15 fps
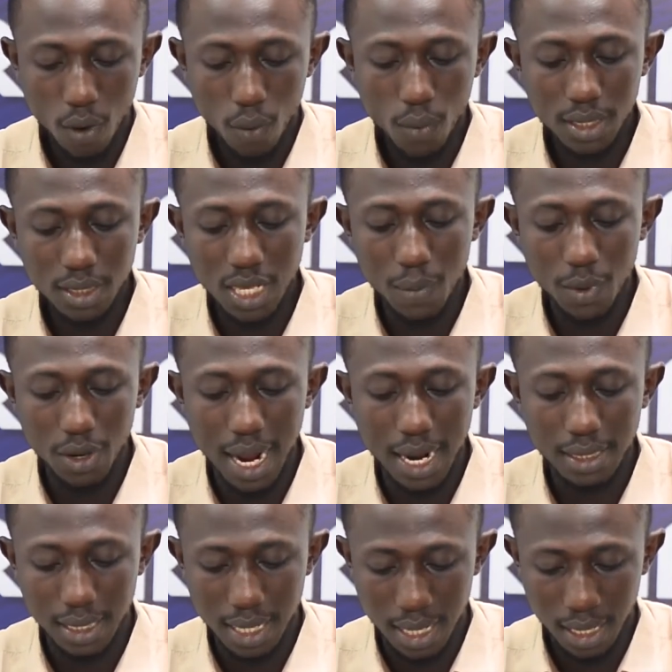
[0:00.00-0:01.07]
West Ham
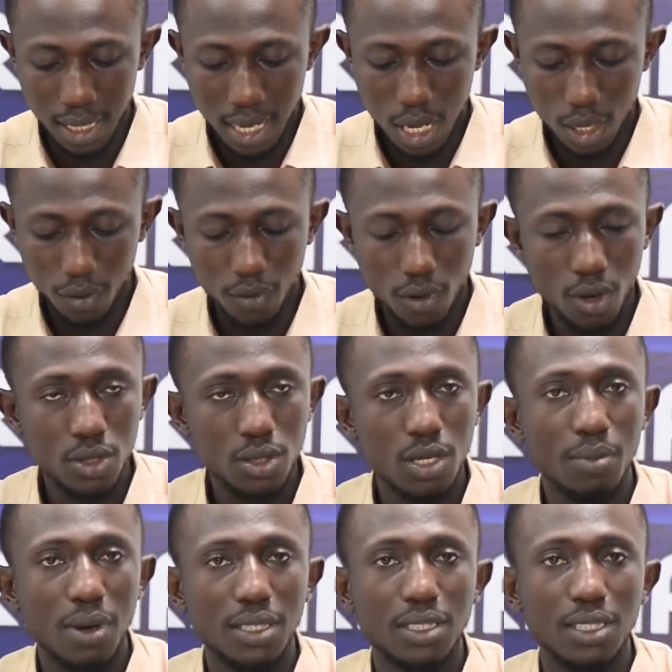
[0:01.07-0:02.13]
United and of course
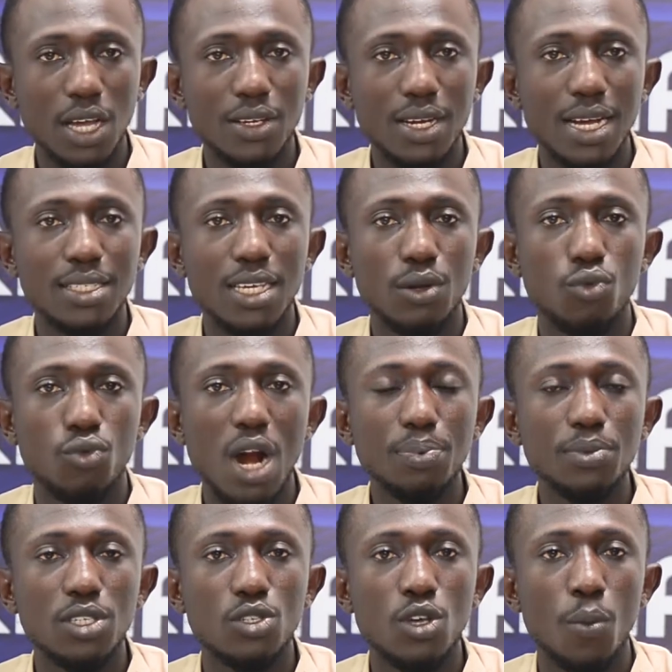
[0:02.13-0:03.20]
Manchester United
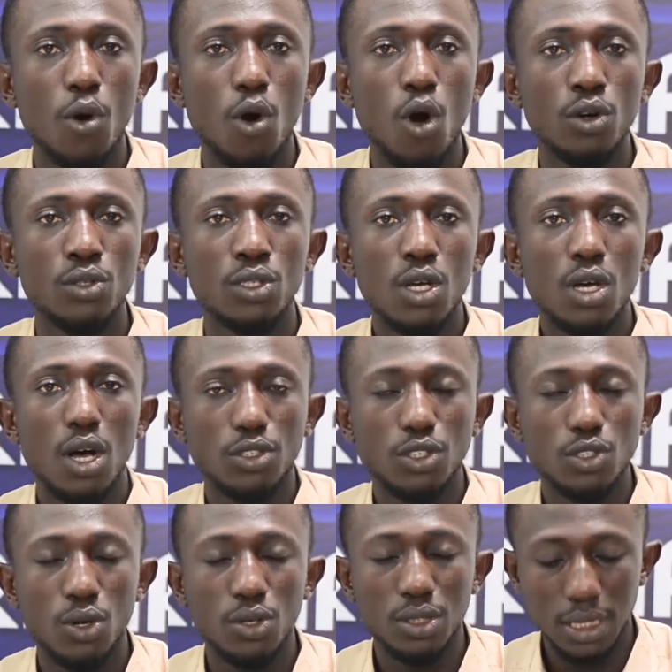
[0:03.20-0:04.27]
wrap this up on
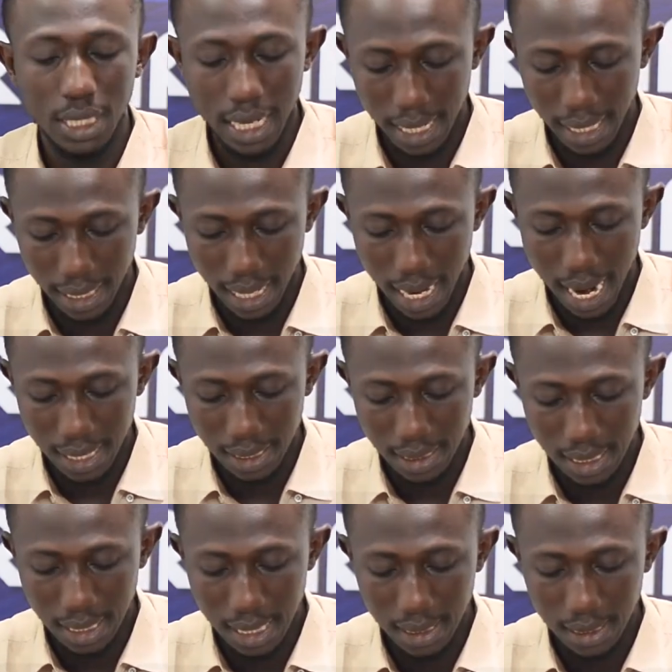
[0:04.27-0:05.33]
Sunday night
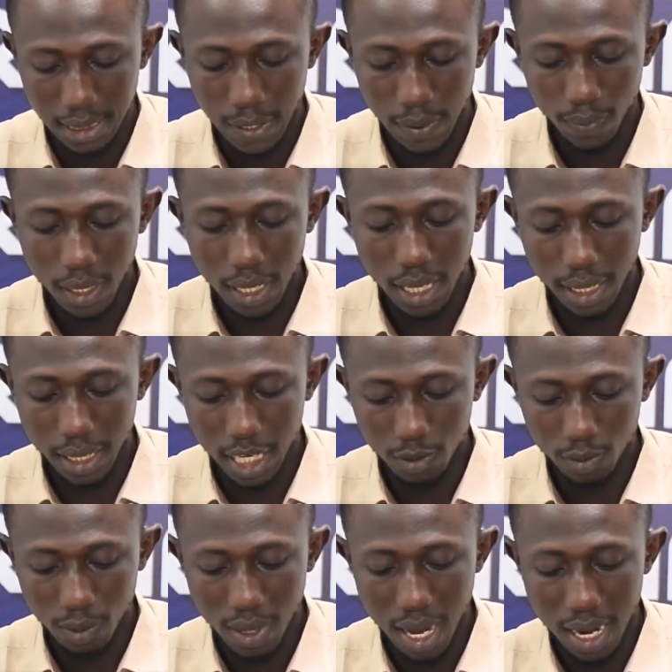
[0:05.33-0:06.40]
in the
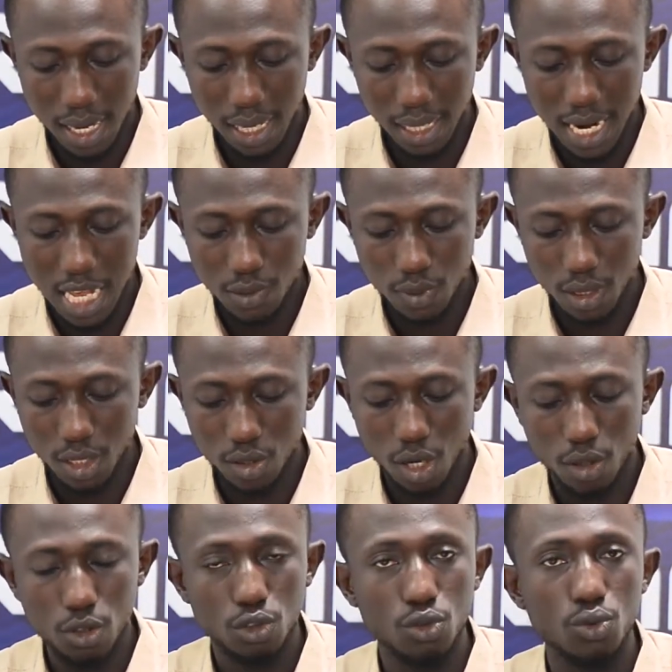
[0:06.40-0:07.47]
English Premier League. Let's quickly
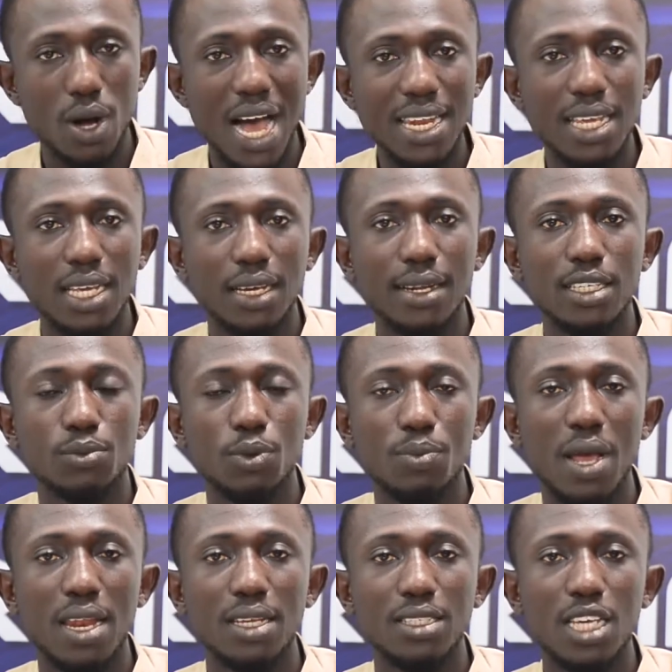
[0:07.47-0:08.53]
talk you through how the English
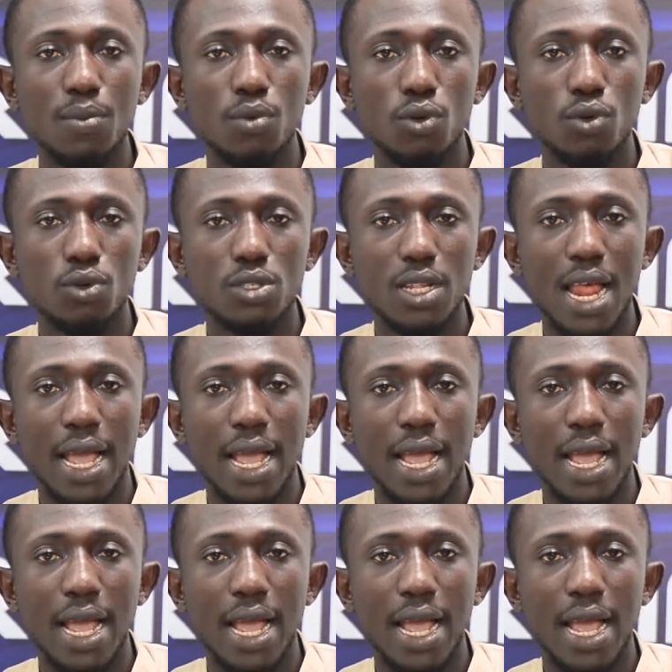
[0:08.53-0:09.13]
Premier League table looks